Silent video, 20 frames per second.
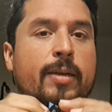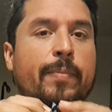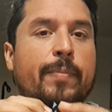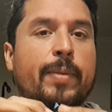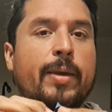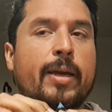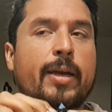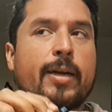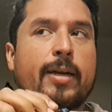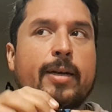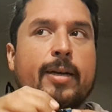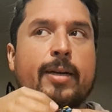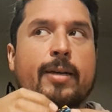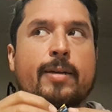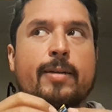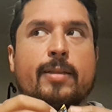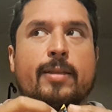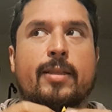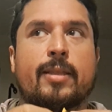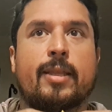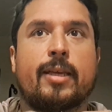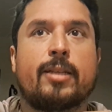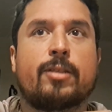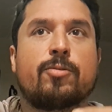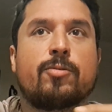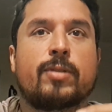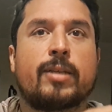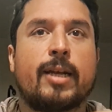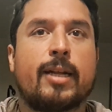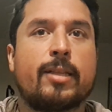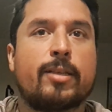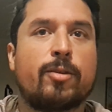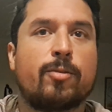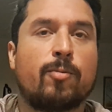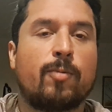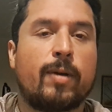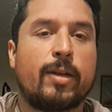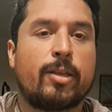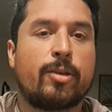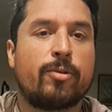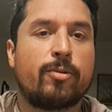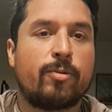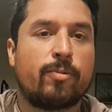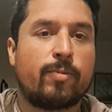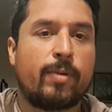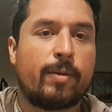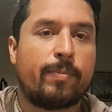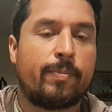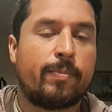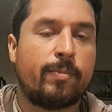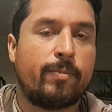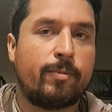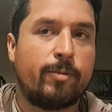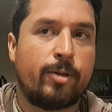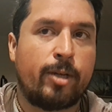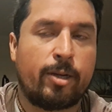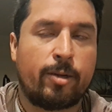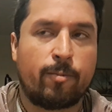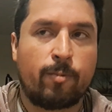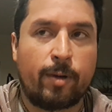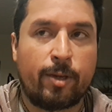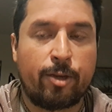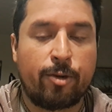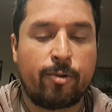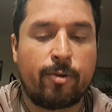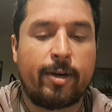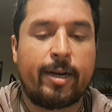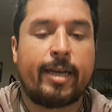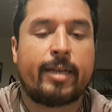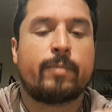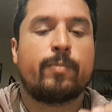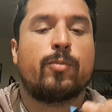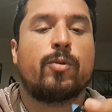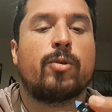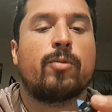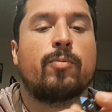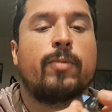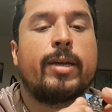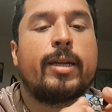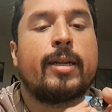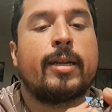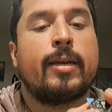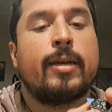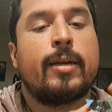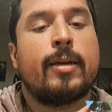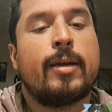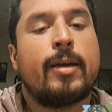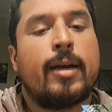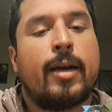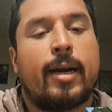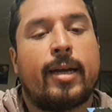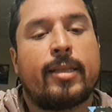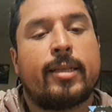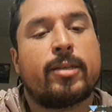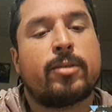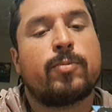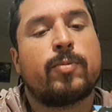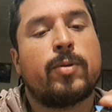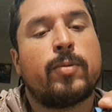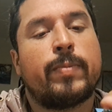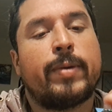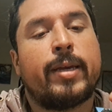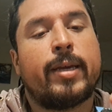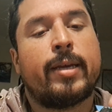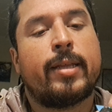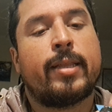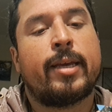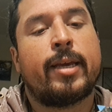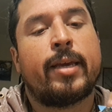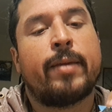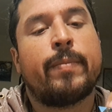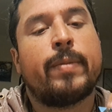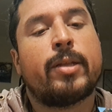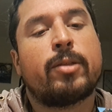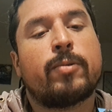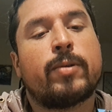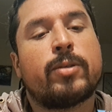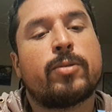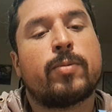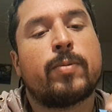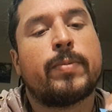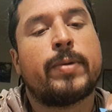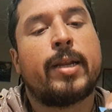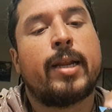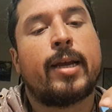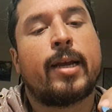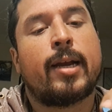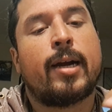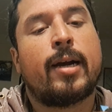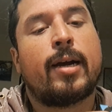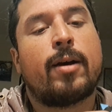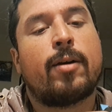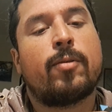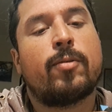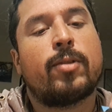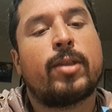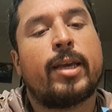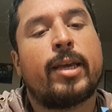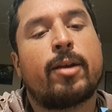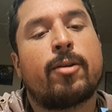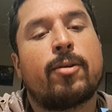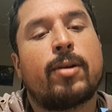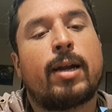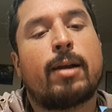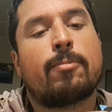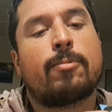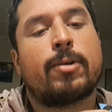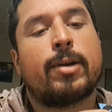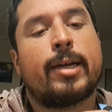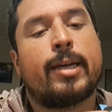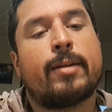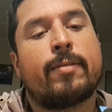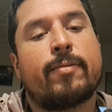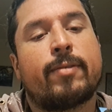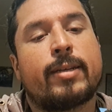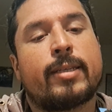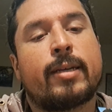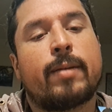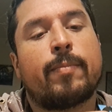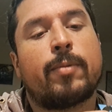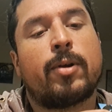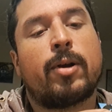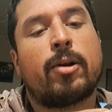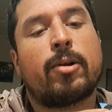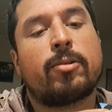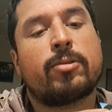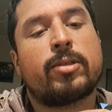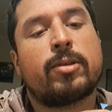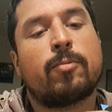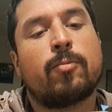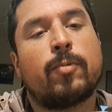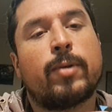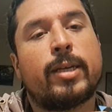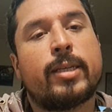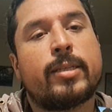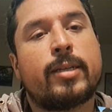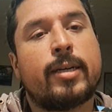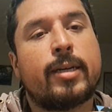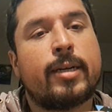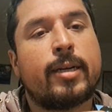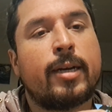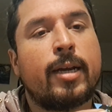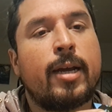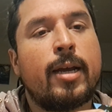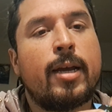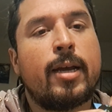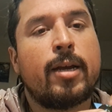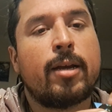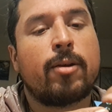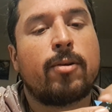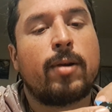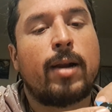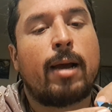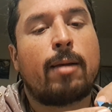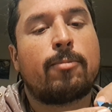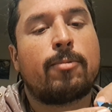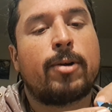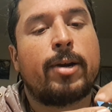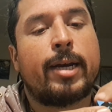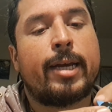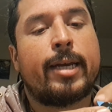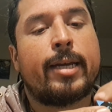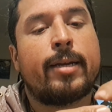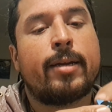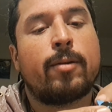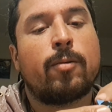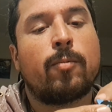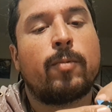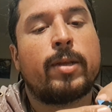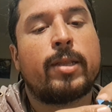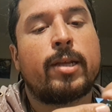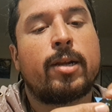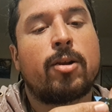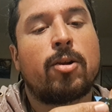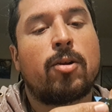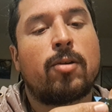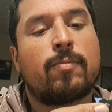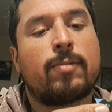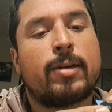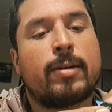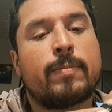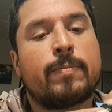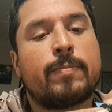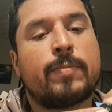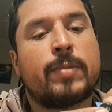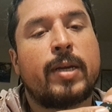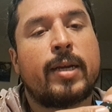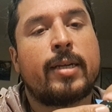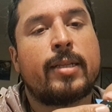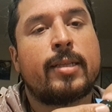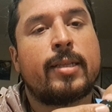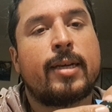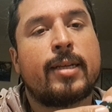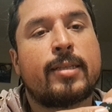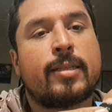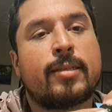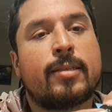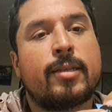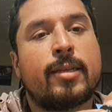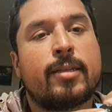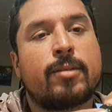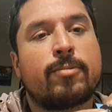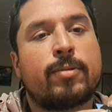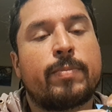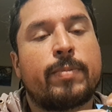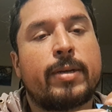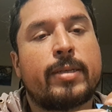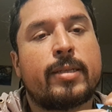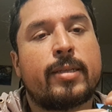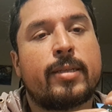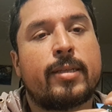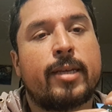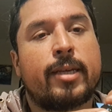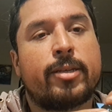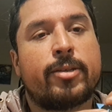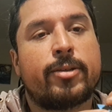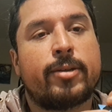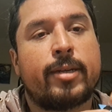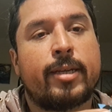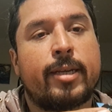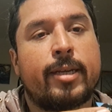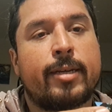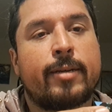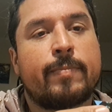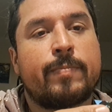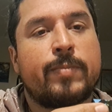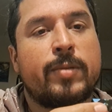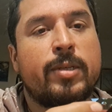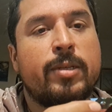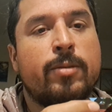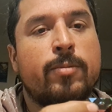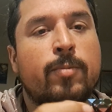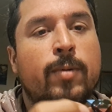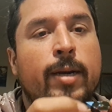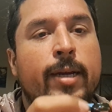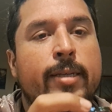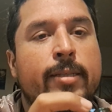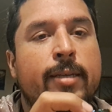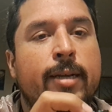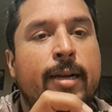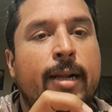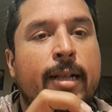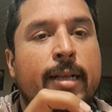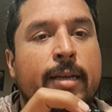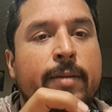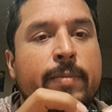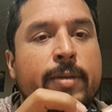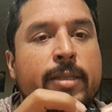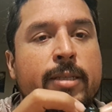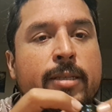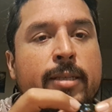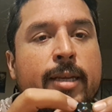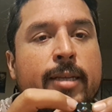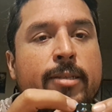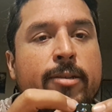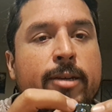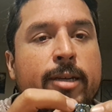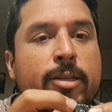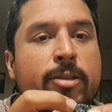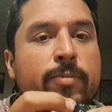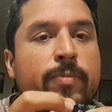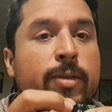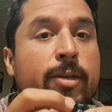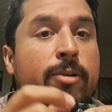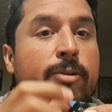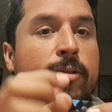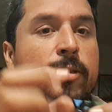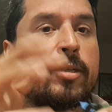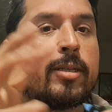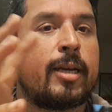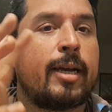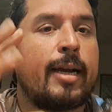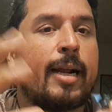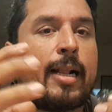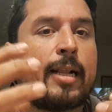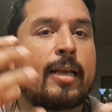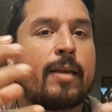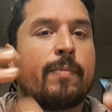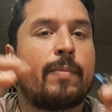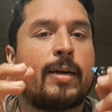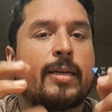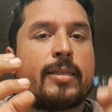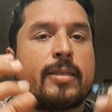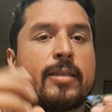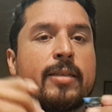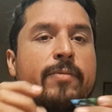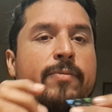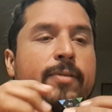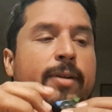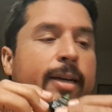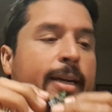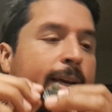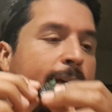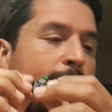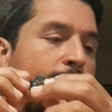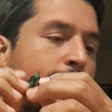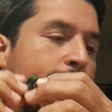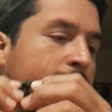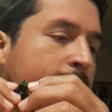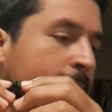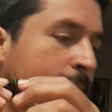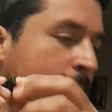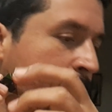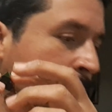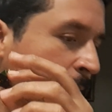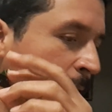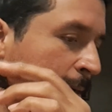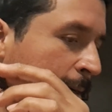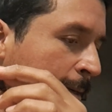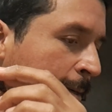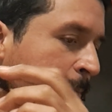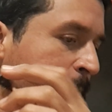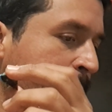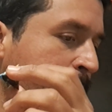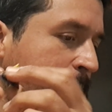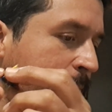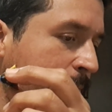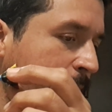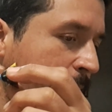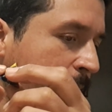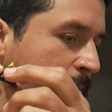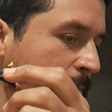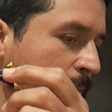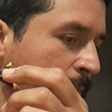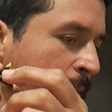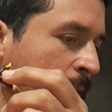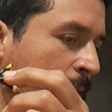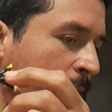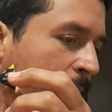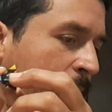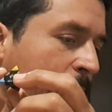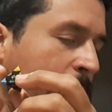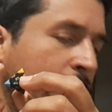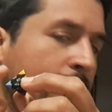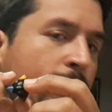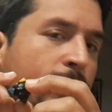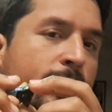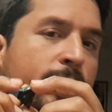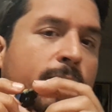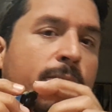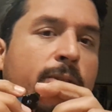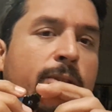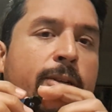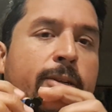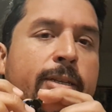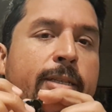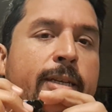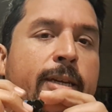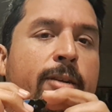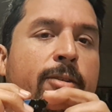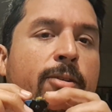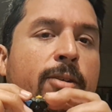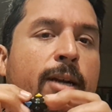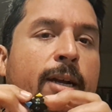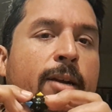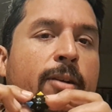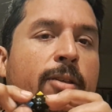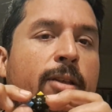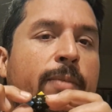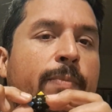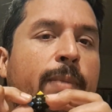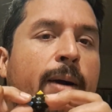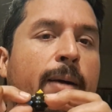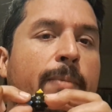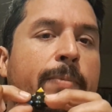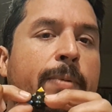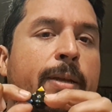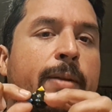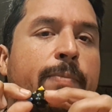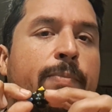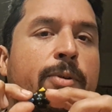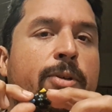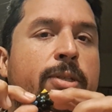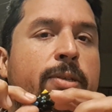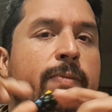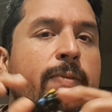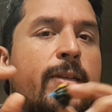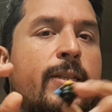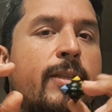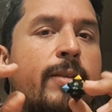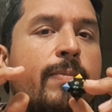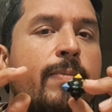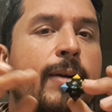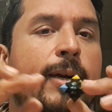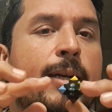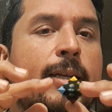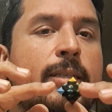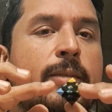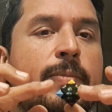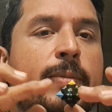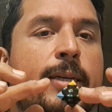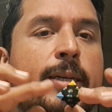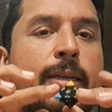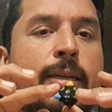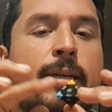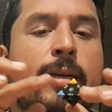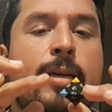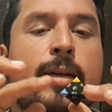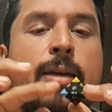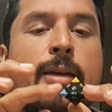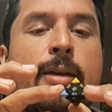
can be a thing to tell you what you what you connect more with. And this will be, the in-betweens will be like how they collaborate. For example, how does the wizard collaborate with the lover? And that's this representation here. This is why it's an alchemist tetrahedron, because you can alchemize different elements. It can also, there is another map in possibility management